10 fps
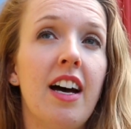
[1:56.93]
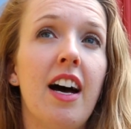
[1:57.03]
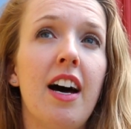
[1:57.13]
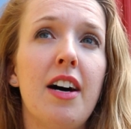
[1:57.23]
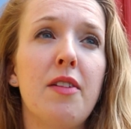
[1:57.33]

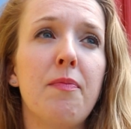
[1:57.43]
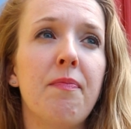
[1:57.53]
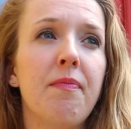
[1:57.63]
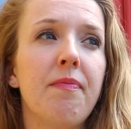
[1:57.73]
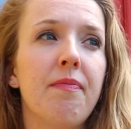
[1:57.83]

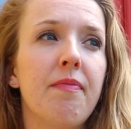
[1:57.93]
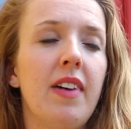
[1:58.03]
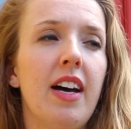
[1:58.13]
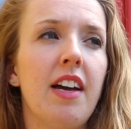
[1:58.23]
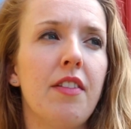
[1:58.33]

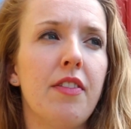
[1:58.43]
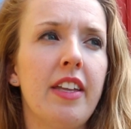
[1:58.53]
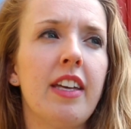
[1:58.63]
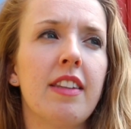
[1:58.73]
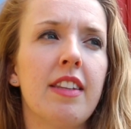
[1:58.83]
I
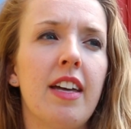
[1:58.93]
think